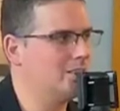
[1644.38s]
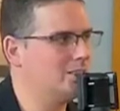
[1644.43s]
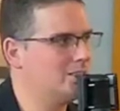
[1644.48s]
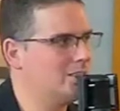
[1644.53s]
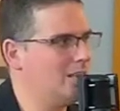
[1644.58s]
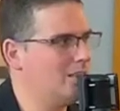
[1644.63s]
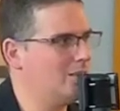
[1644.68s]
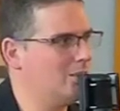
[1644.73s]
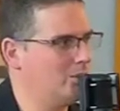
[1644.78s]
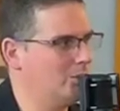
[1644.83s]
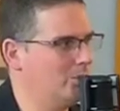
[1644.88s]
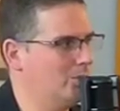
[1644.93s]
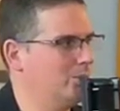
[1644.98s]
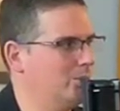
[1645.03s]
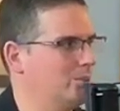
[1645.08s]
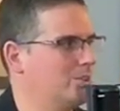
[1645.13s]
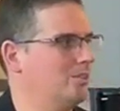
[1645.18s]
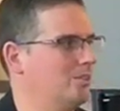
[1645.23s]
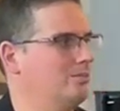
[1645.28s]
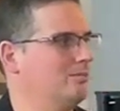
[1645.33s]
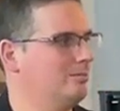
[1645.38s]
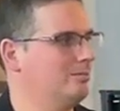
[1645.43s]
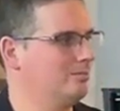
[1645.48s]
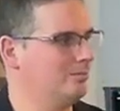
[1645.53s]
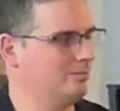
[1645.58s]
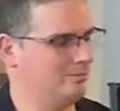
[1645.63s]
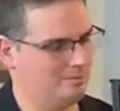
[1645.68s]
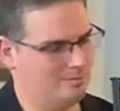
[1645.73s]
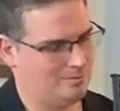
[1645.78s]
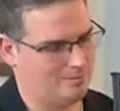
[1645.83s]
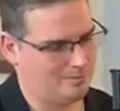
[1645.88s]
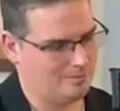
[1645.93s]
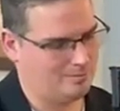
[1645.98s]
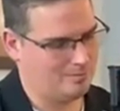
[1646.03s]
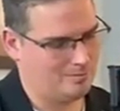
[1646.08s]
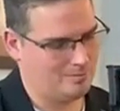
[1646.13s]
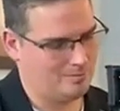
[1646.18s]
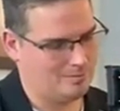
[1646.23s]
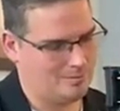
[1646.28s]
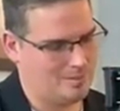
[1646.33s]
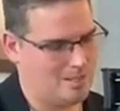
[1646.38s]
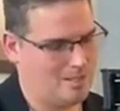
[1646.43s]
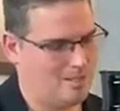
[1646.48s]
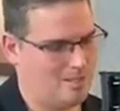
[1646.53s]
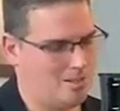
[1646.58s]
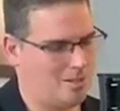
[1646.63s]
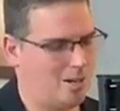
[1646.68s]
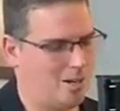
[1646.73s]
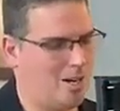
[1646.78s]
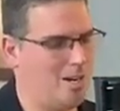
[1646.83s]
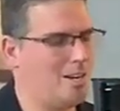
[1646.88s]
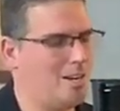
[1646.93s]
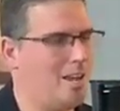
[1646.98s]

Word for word: Estate Gurus. All right.